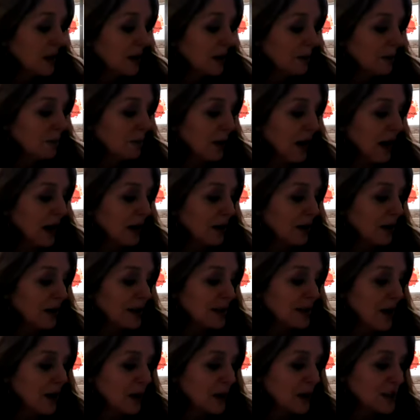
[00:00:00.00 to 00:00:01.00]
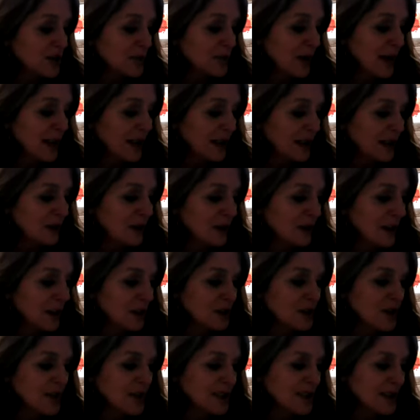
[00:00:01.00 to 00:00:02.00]
Buyer acknowledgement, they're
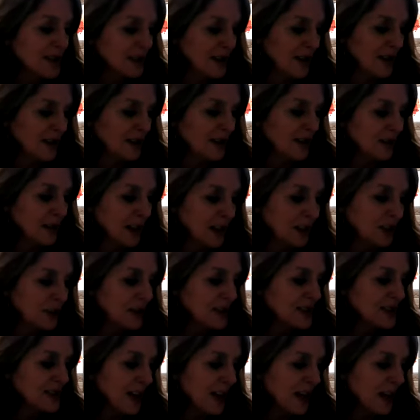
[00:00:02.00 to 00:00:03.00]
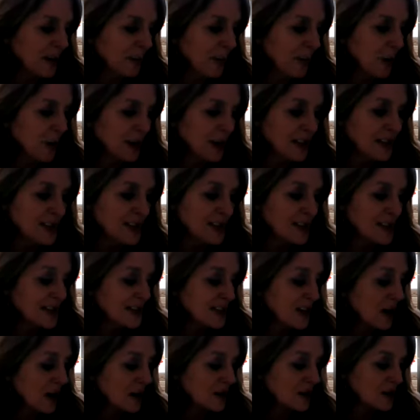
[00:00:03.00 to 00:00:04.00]
just, the lender is not a party to this
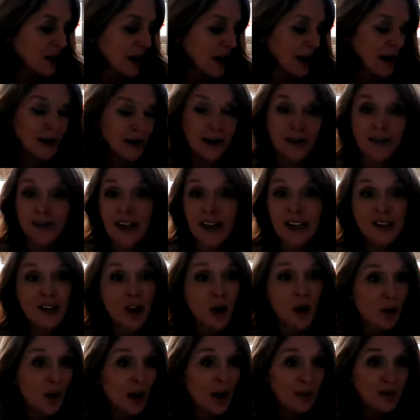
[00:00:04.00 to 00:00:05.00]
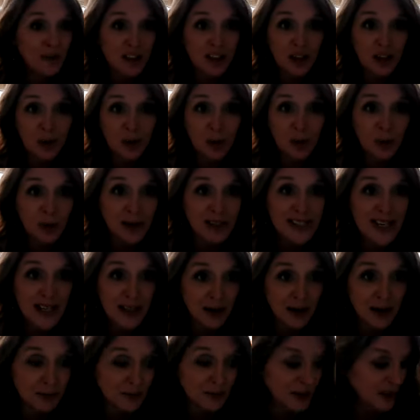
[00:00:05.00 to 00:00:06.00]
contract and they don't have to do what we tell
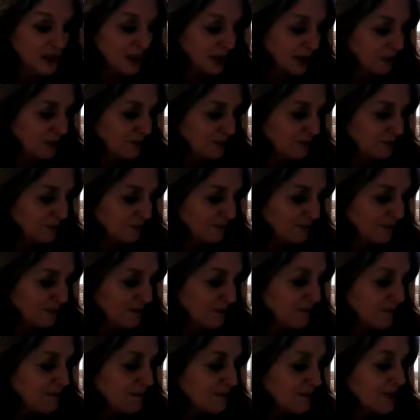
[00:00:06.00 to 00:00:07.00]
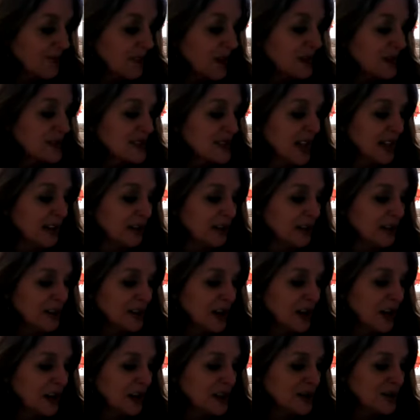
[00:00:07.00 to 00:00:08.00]
them to do. Seller
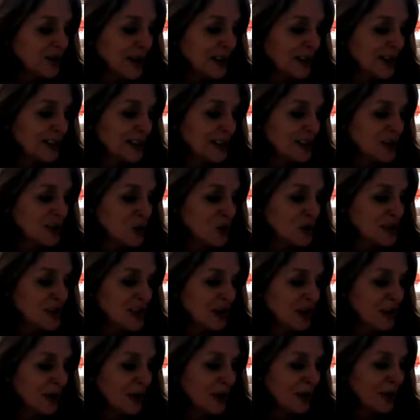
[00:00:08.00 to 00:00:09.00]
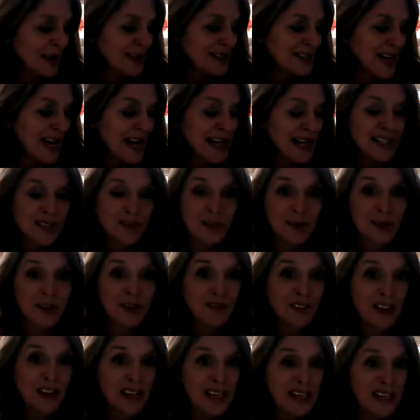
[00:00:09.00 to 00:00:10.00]
acknowledgement that the short sale may be a taxable
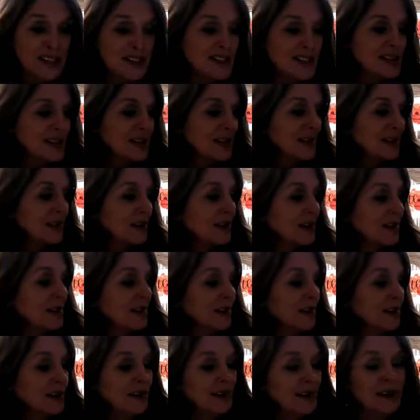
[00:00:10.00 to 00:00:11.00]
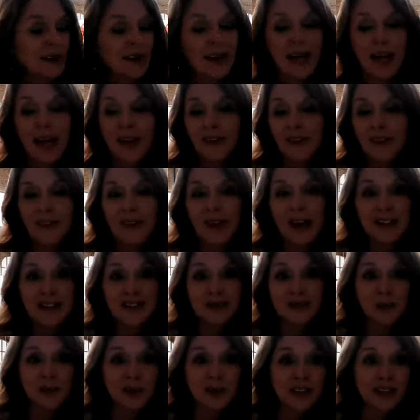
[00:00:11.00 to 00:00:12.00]
event. And then
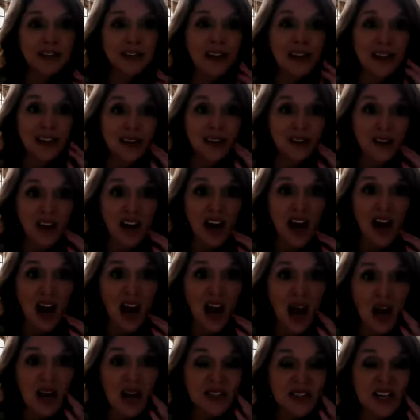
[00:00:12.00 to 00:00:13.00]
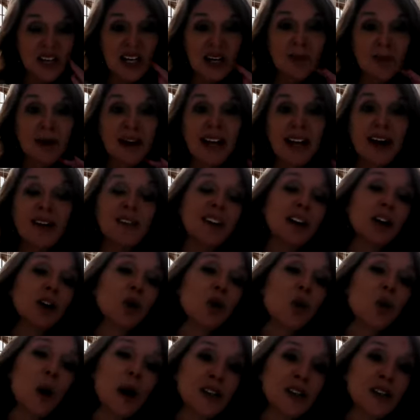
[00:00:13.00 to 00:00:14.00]
that's really the end of it. Does anybody have any
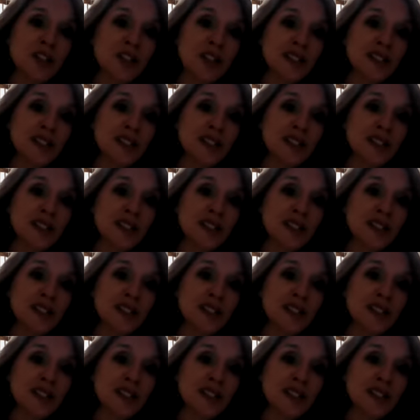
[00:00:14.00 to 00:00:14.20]
questions